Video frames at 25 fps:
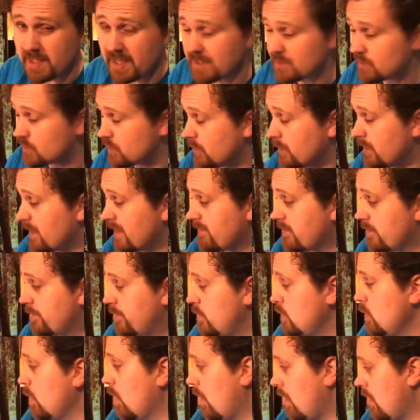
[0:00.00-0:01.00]
still have a
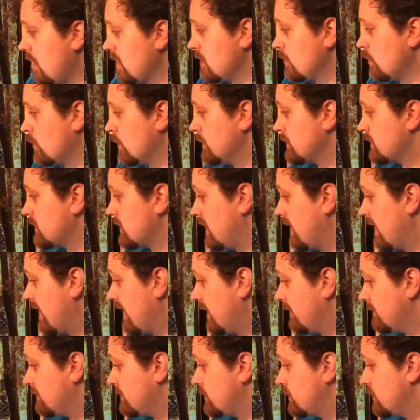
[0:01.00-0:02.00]
few autumn ones that I
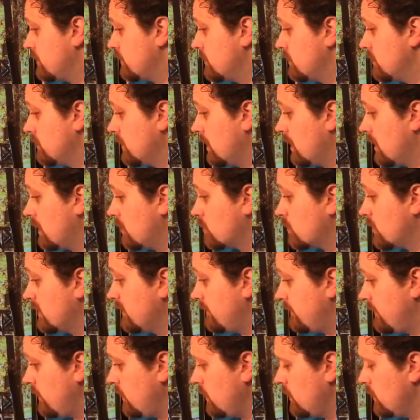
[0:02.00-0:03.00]
have to uh,
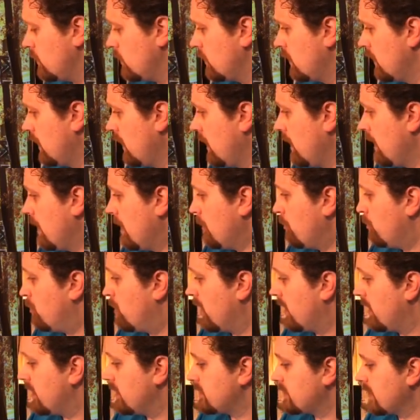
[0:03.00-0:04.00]
review,
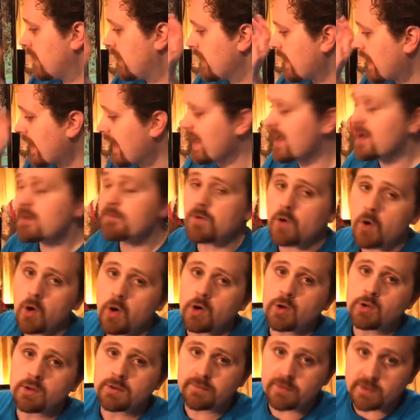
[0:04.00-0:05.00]
but I have
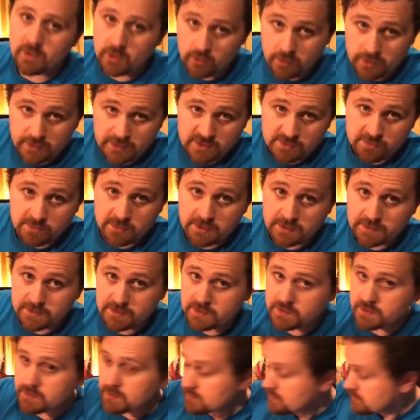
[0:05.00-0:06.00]
all of the
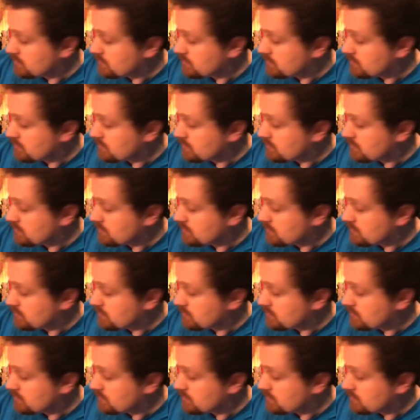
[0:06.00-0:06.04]
Christmas